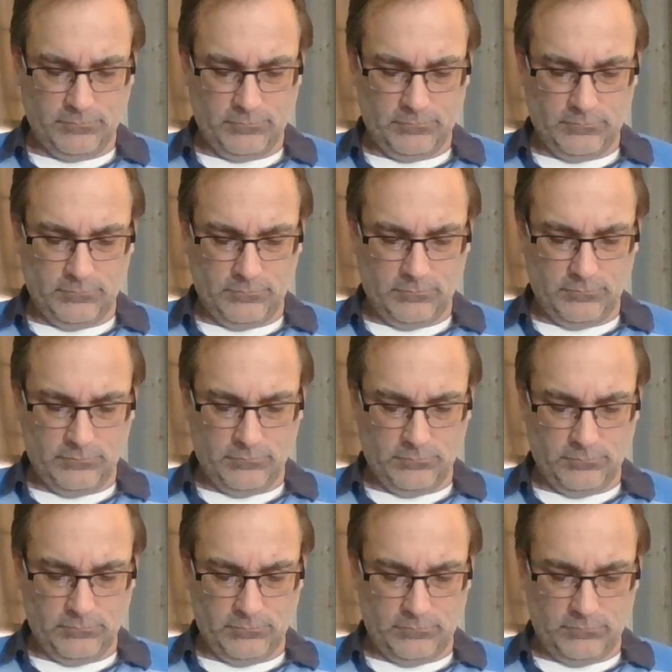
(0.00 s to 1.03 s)

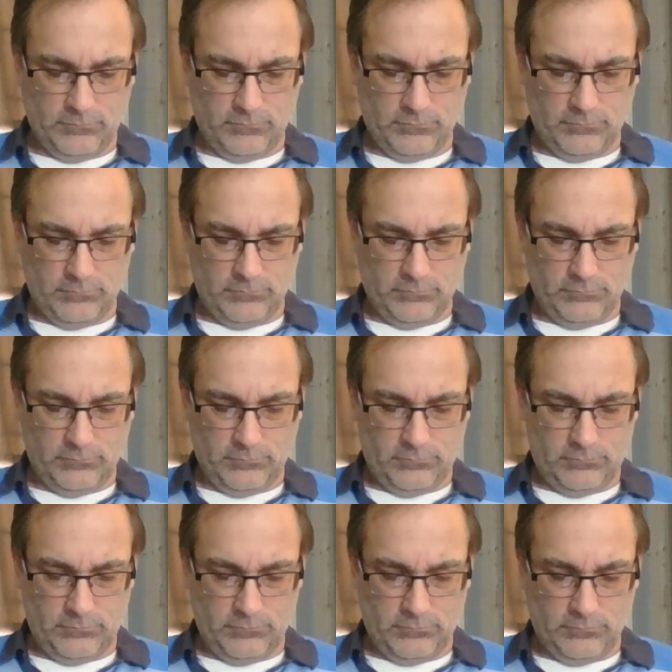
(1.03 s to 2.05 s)

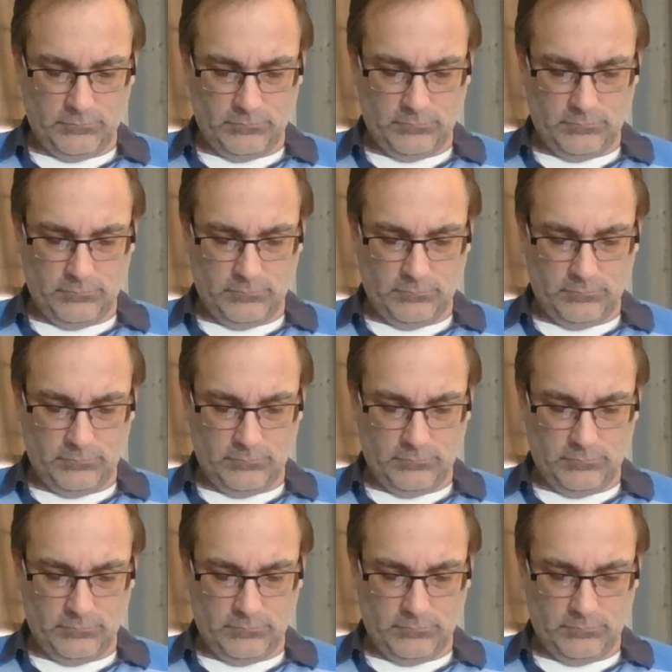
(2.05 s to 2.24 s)
(silence)